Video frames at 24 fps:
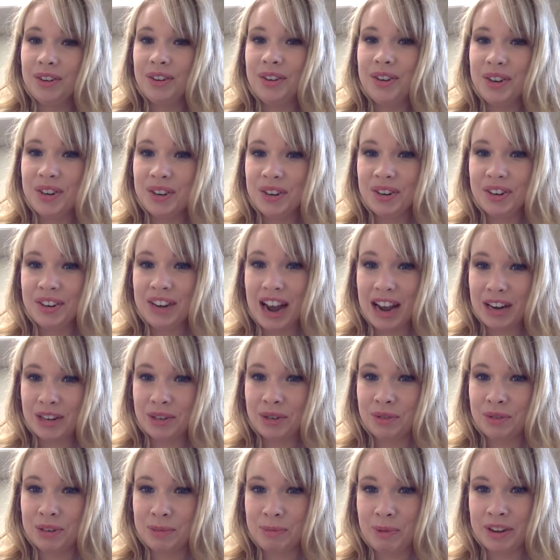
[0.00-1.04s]

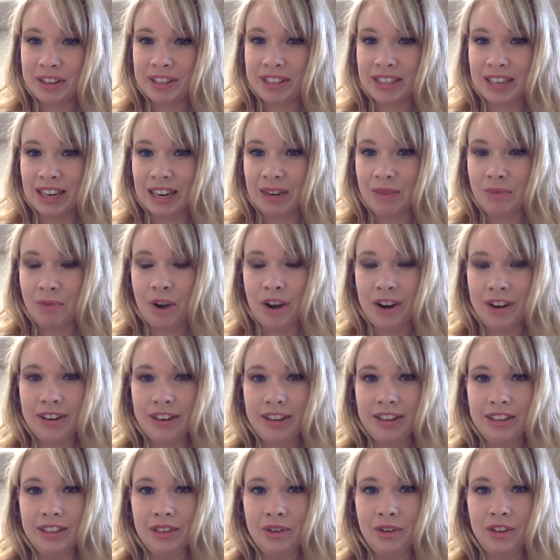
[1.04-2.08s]
natural response
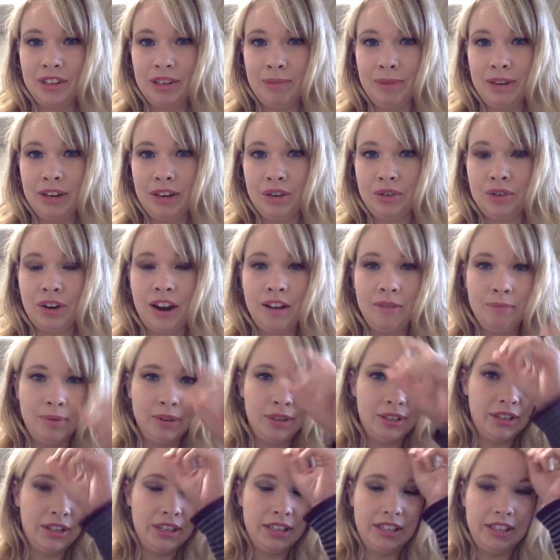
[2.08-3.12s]
is going to be to drive
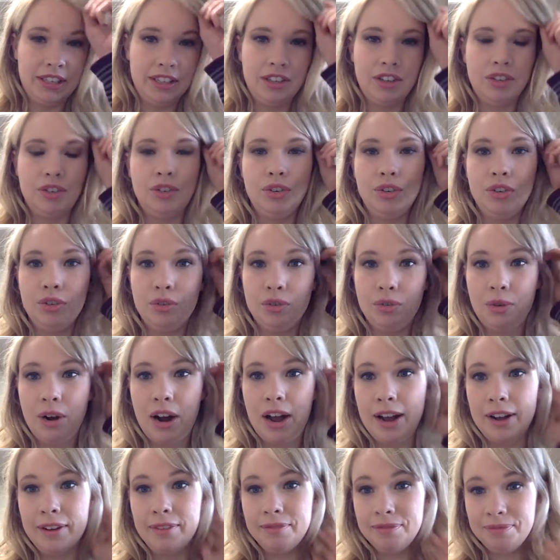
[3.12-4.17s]
business,
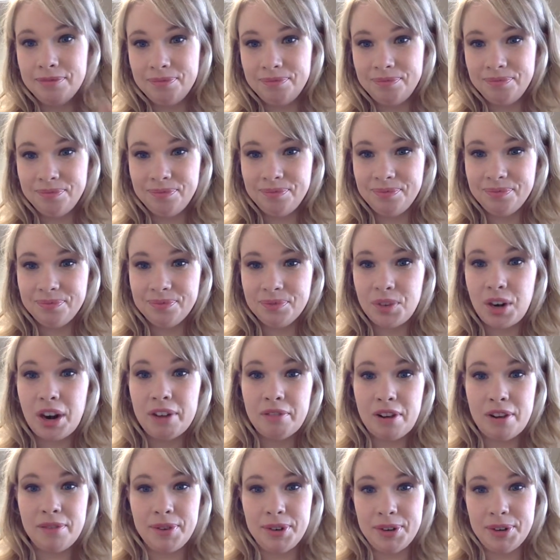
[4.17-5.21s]
to drive
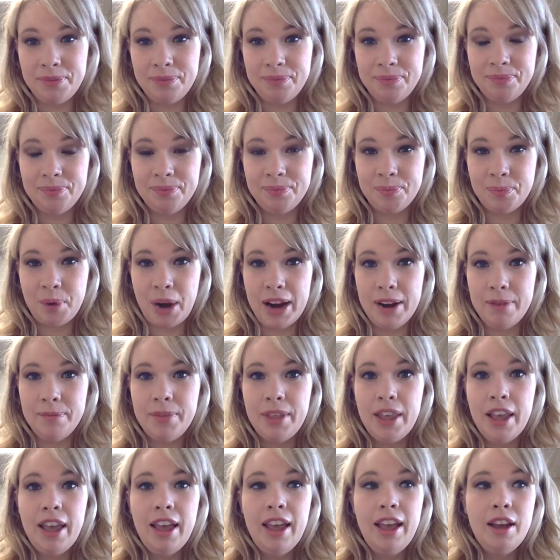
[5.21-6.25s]
revenue, right?
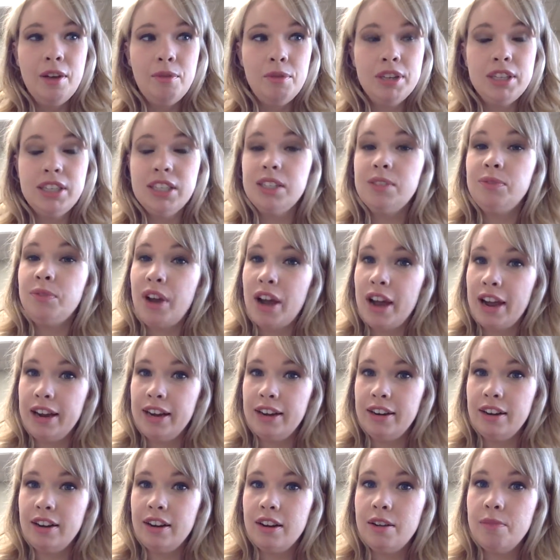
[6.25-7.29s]
Which is
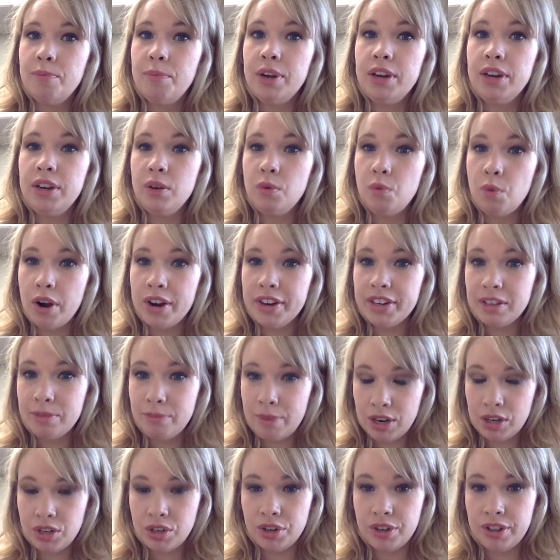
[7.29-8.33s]
fine, but you want to
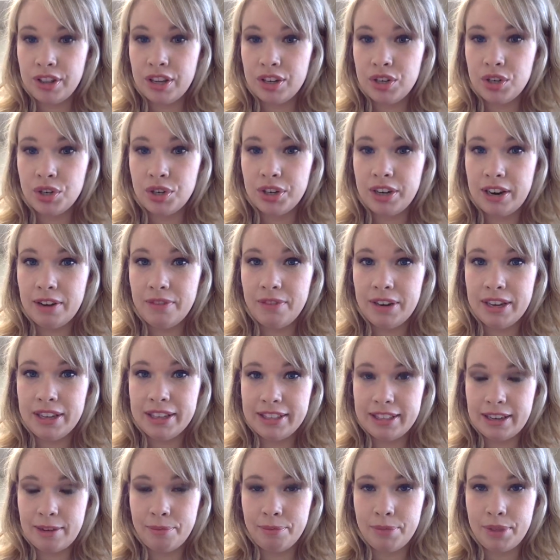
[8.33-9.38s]
make sure that you're giving
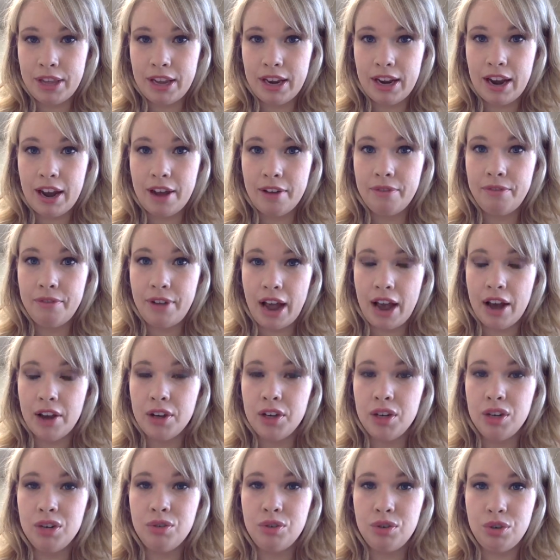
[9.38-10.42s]
something of
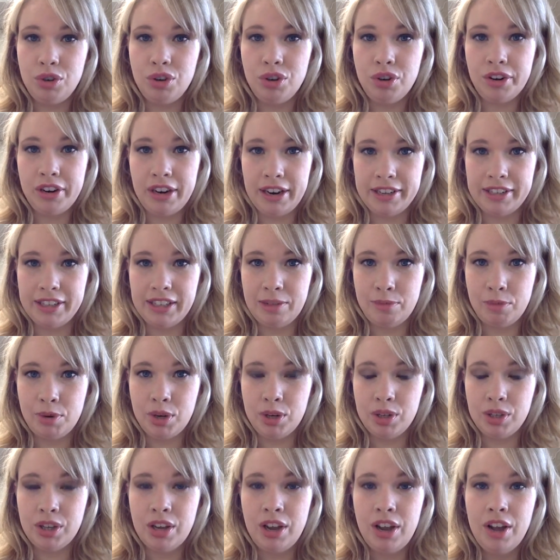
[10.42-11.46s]
value to your
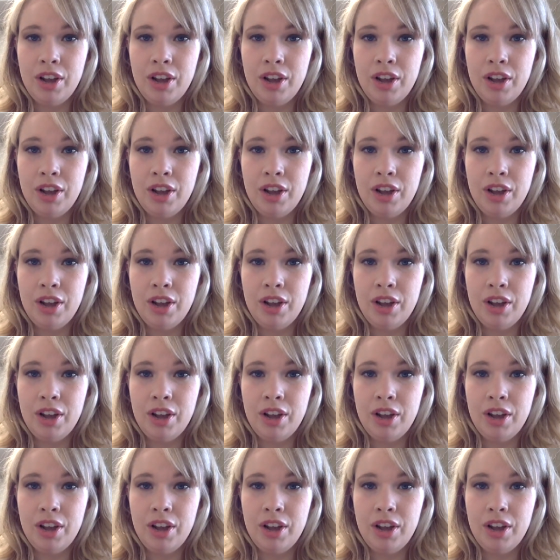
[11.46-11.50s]
customers.